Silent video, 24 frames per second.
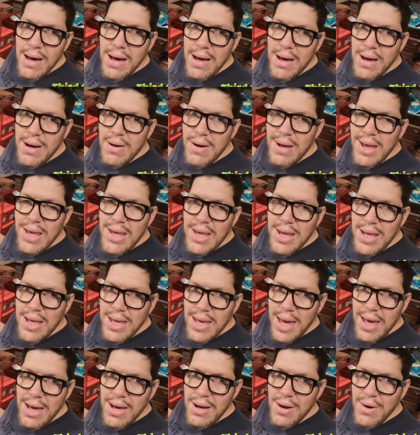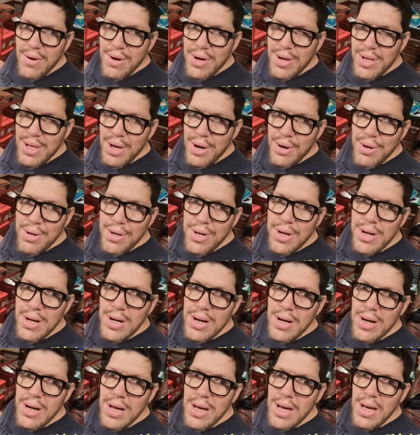crested gecko
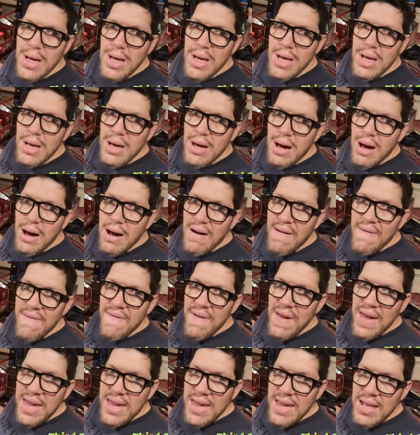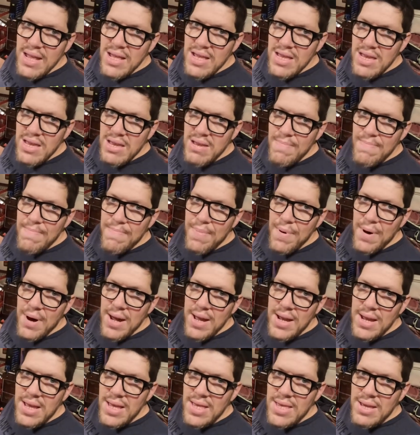enclosure vacant,
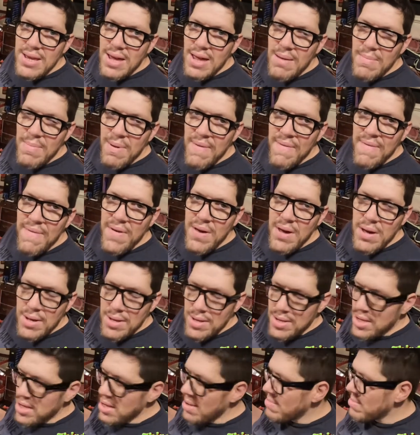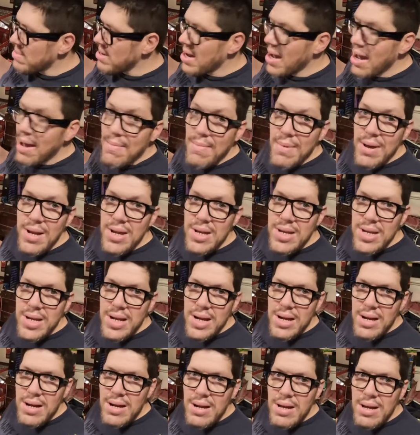but it's going to be filled sometime next
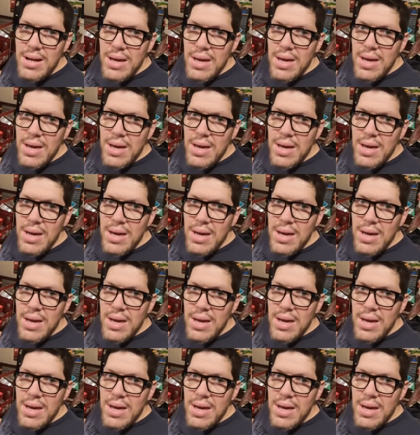year.